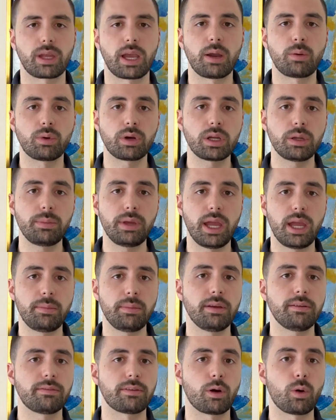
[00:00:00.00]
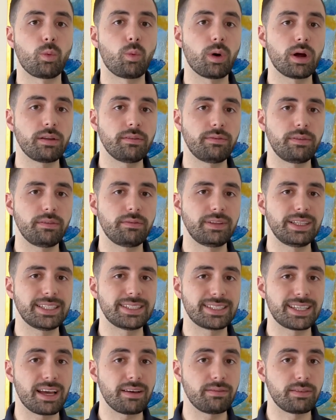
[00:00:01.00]
and we're going to be aiming for a
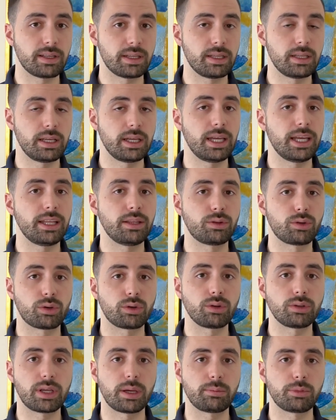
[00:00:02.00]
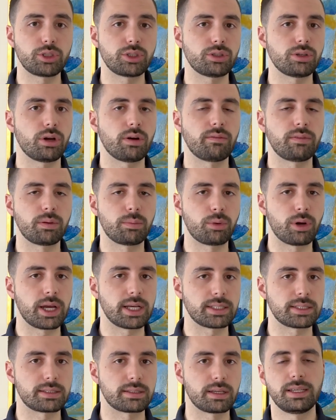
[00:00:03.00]
157 internal temperature of the
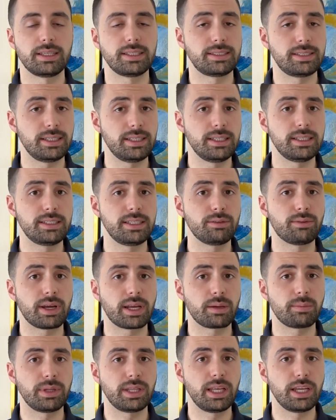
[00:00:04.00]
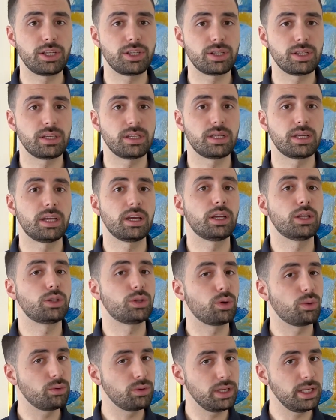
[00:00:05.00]
breast. CDC recommendation,
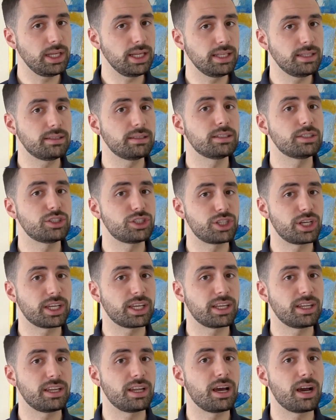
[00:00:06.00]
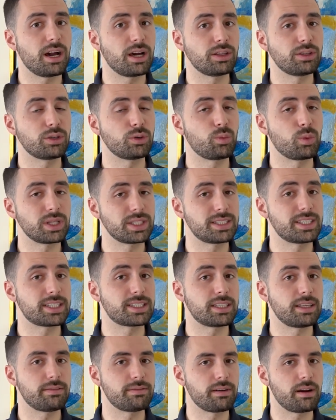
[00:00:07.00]
don't eat chicken under
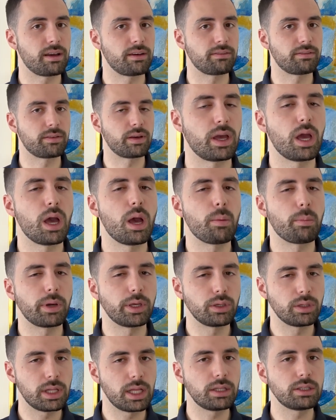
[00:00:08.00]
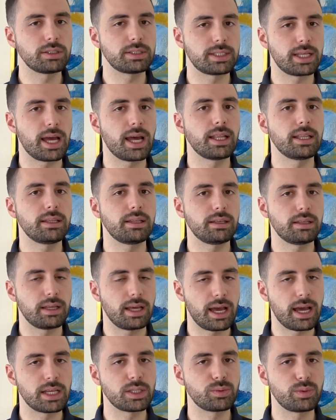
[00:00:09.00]
165, but you'll understand
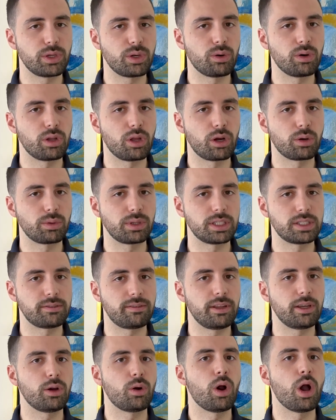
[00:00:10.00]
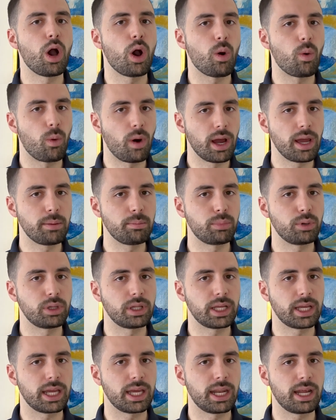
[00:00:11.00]
as we go along with this video why I'm
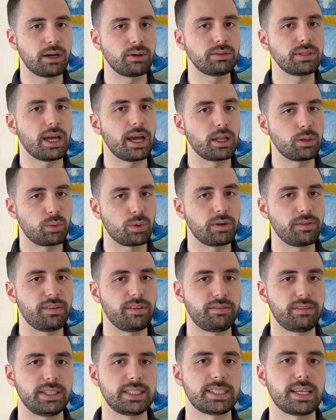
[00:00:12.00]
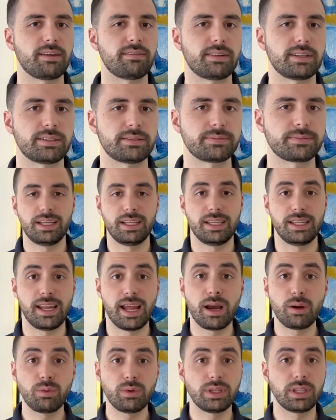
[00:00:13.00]
pulling it out at 157.
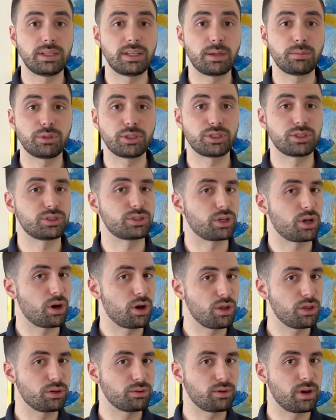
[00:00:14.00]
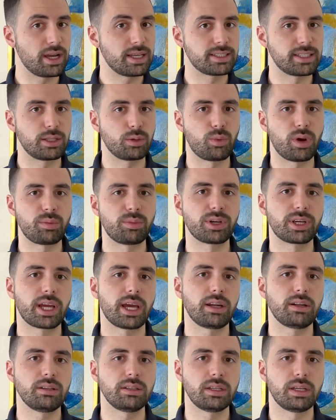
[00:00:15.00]
Now with the temperatures on the rise in the Weber
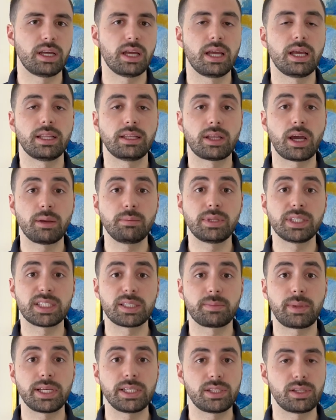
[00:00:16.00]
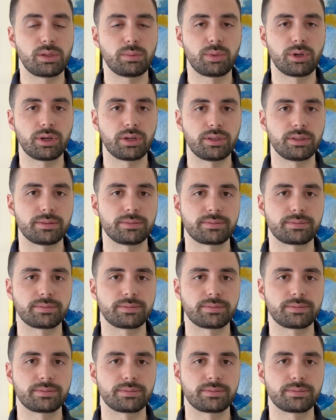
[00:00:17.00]
kettle, time to spice the bird.